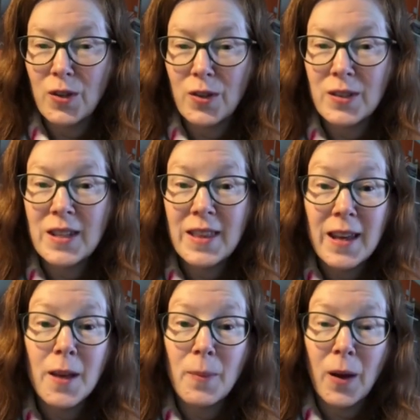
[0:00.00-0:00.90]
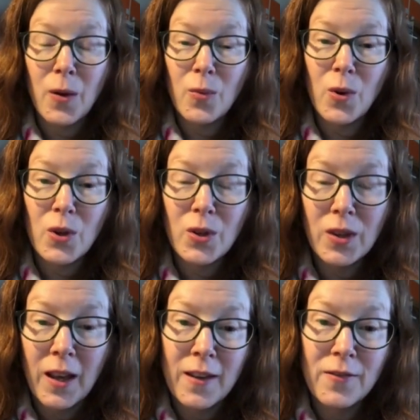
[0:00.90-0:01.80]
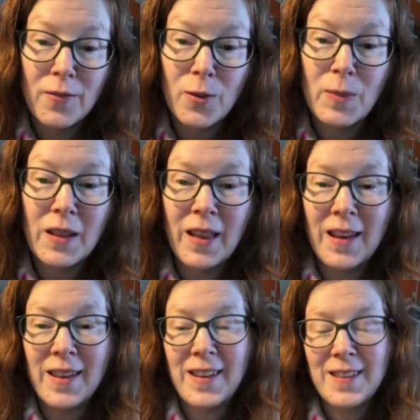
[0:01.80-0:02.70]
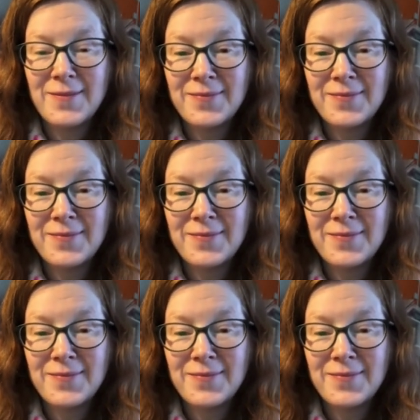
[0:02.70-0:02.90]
to think about what your life would be like?